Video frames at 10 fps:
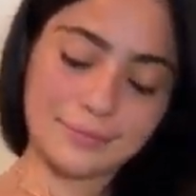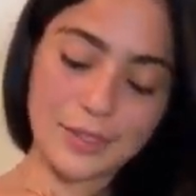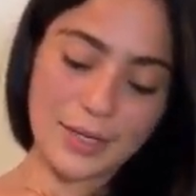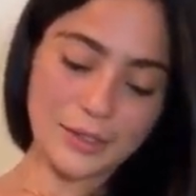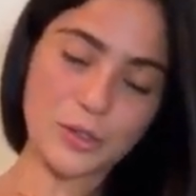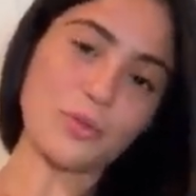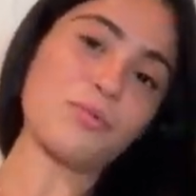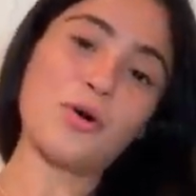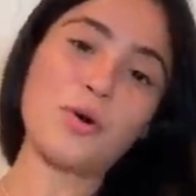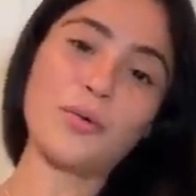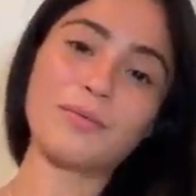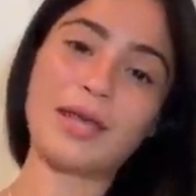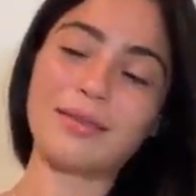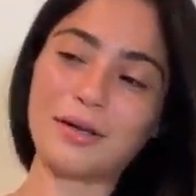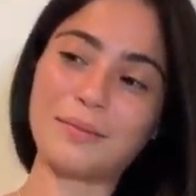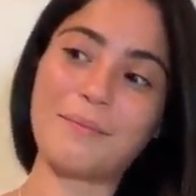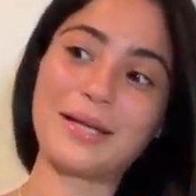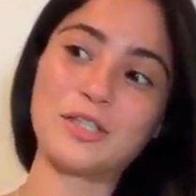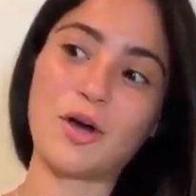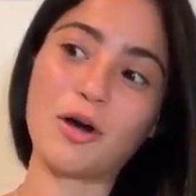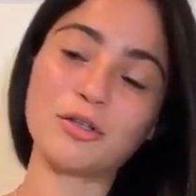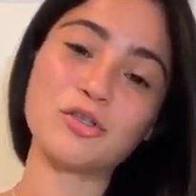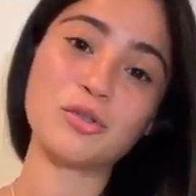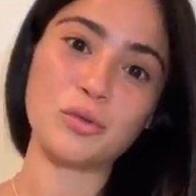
you guys don't know and my dog's